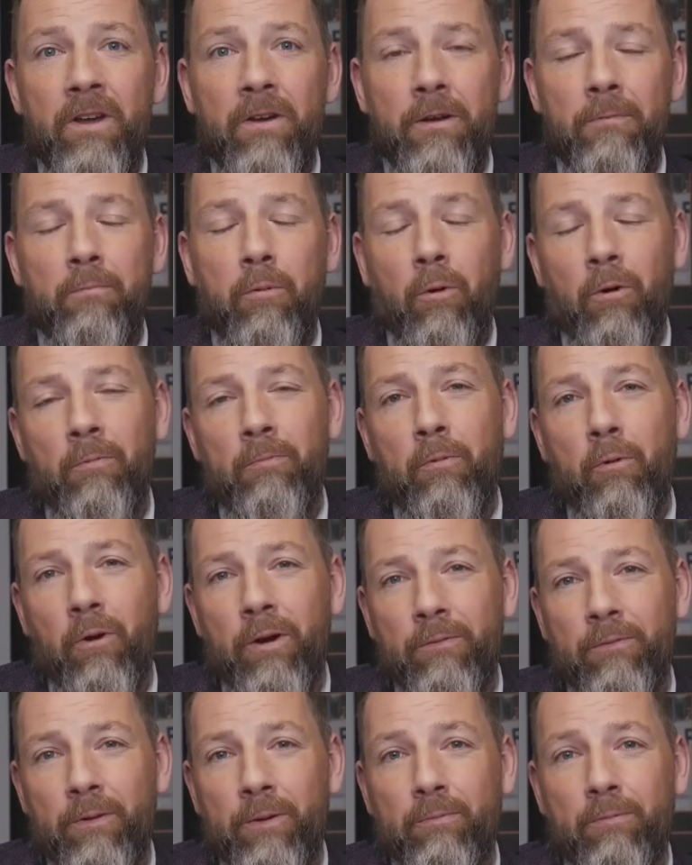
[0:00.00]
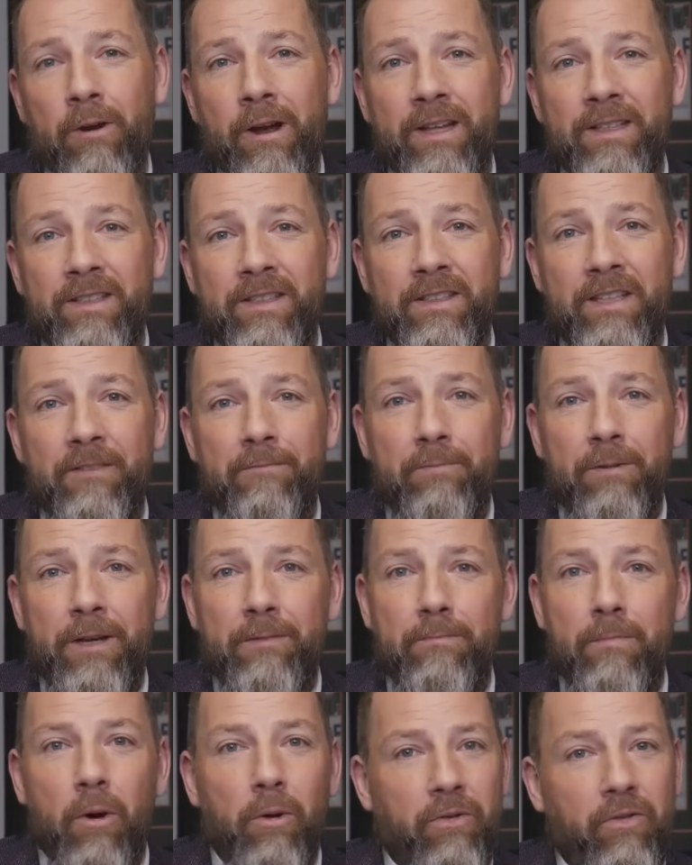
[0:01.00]
important point for the Preds is they've
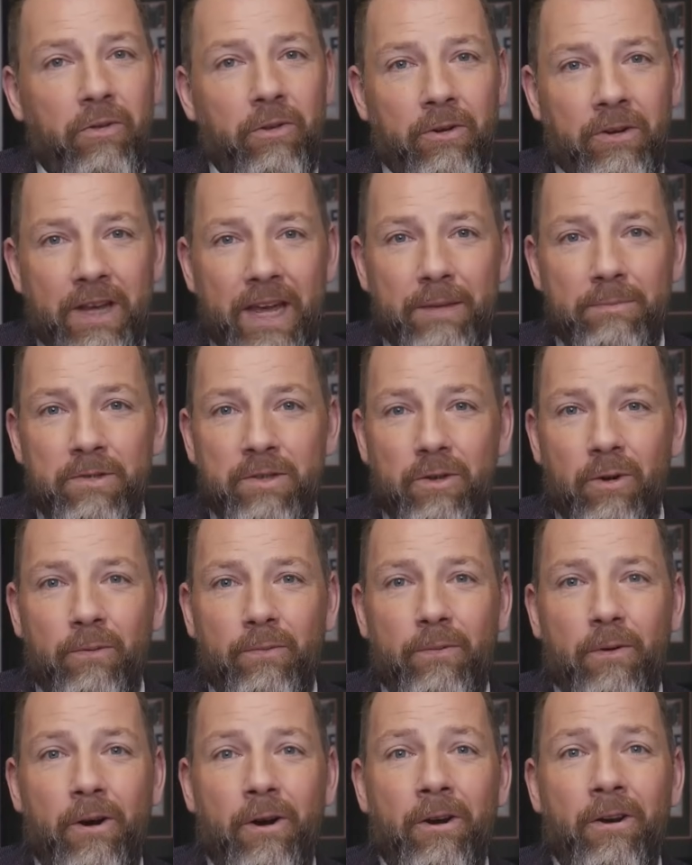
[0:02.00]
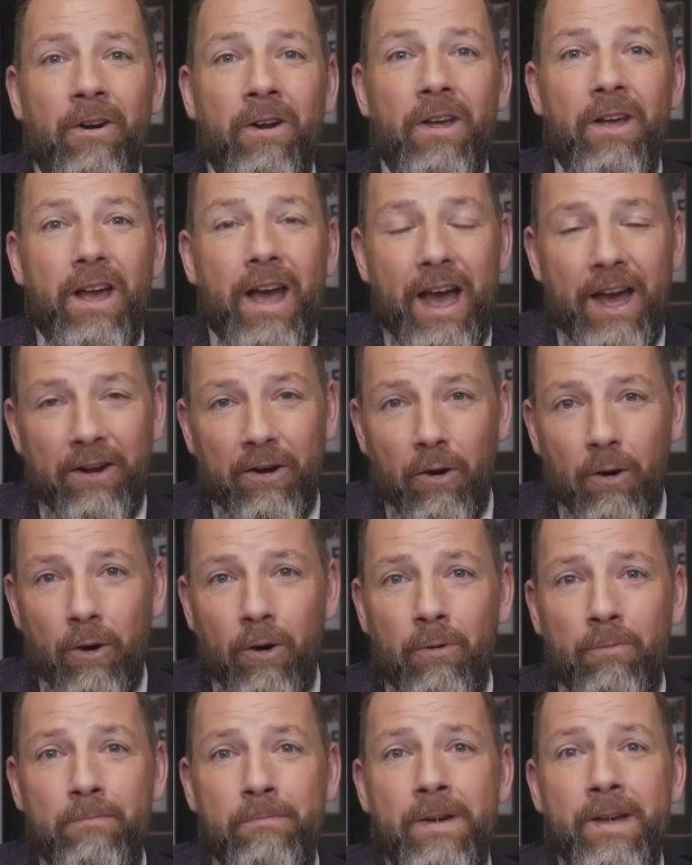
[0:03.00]
played most of their games so far at
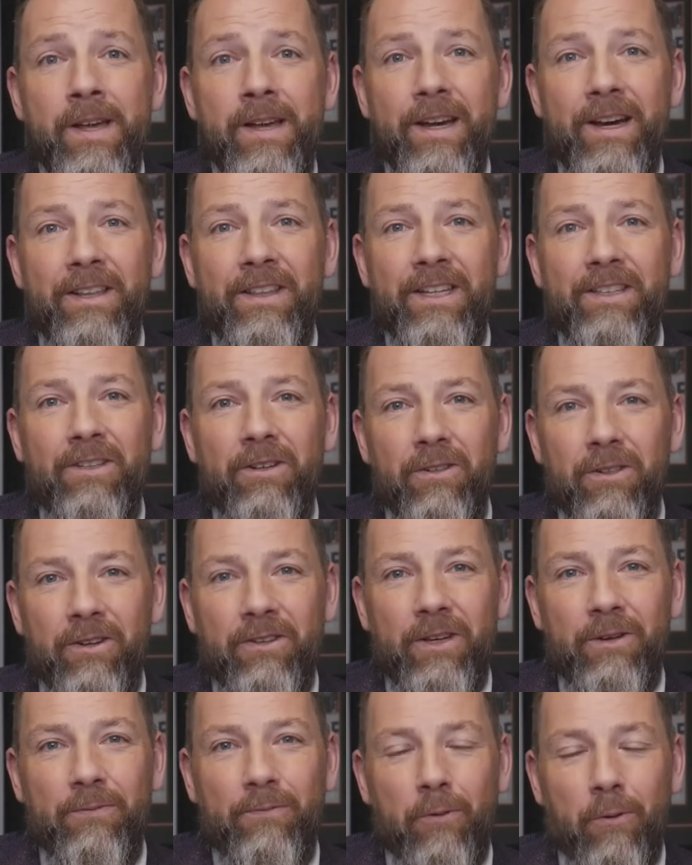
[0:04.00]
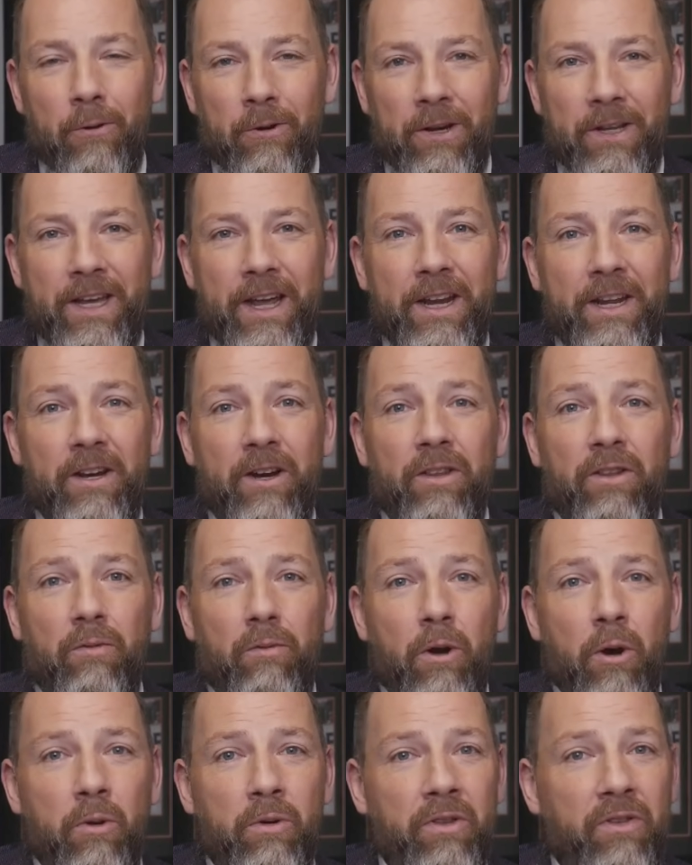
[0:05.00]
home. I think they're looking forward to getting on the
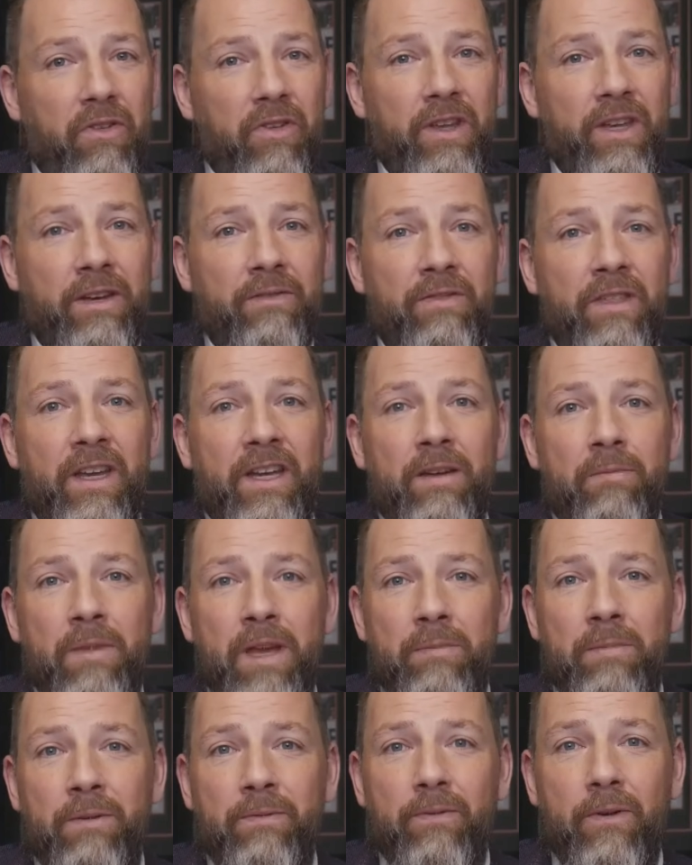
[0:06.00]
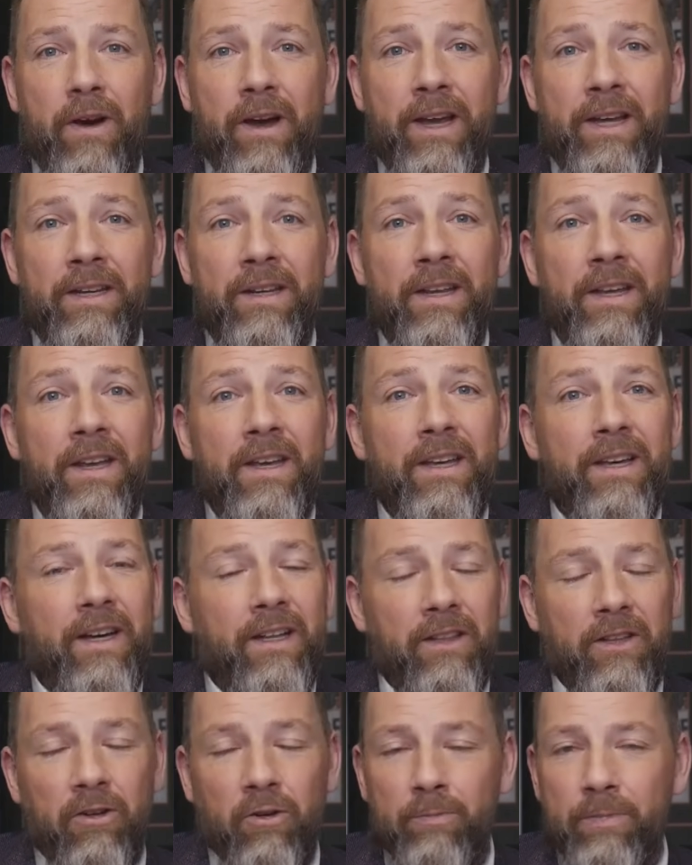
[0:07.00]
road and seeing if they can maybe find
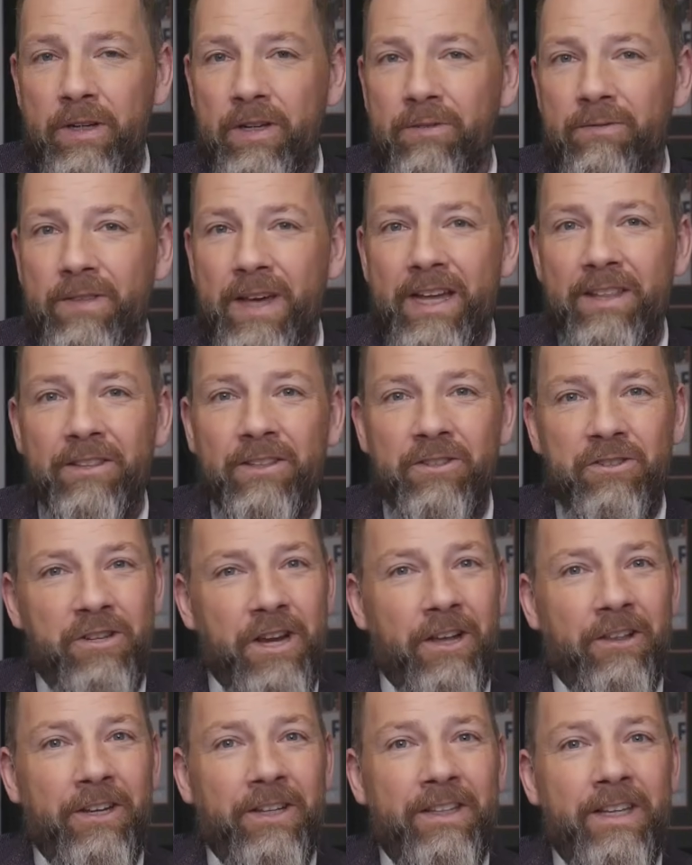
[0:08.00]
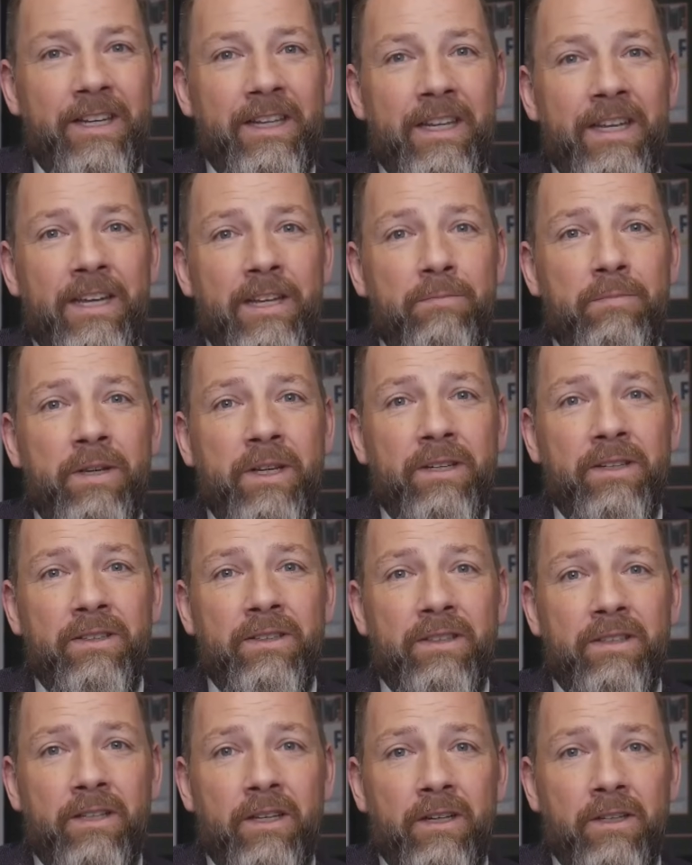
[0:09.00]
a little bit of the gelling they need,
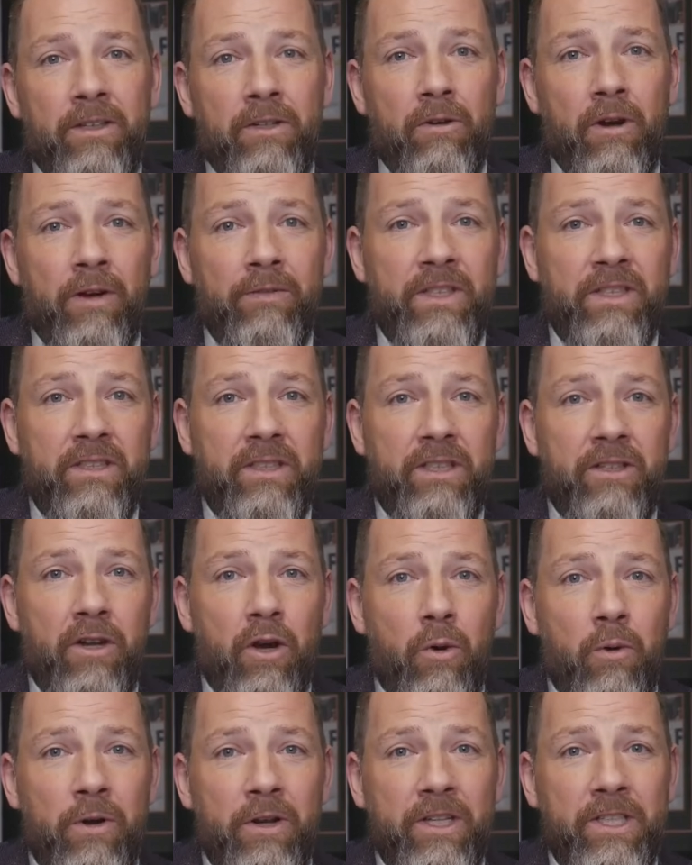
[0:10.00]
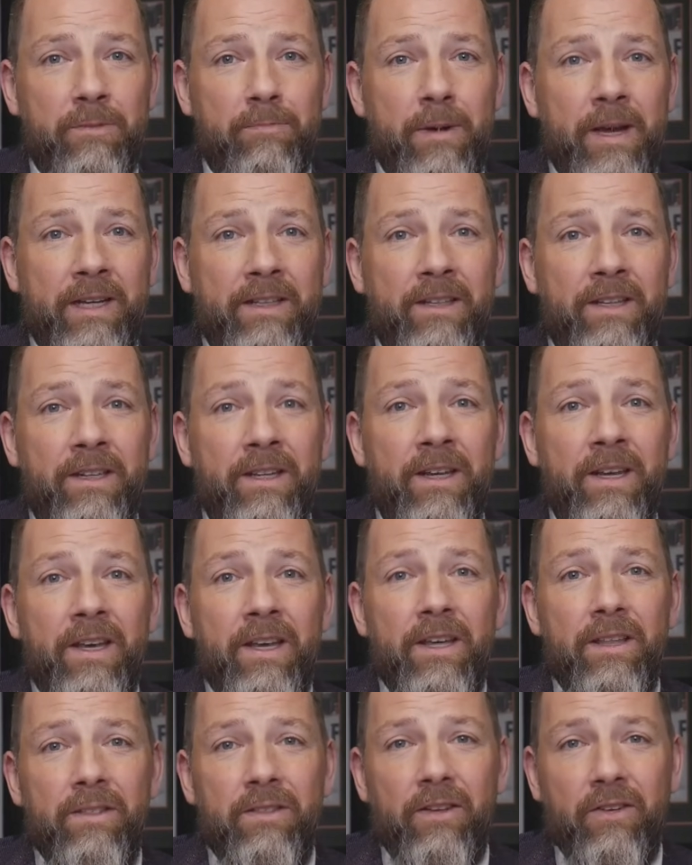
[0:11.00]
because obviously no one expected
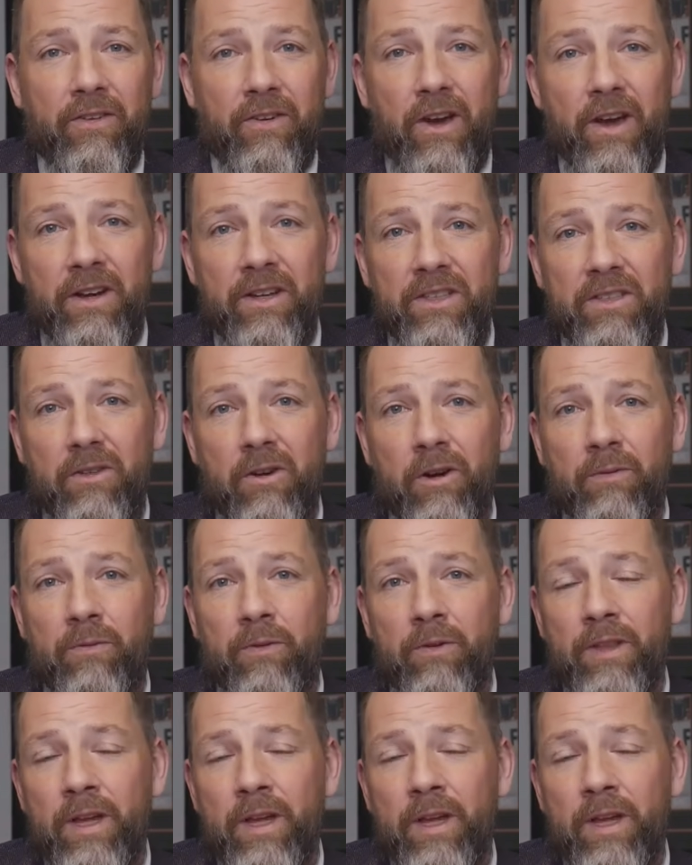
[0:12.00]
this kind of start for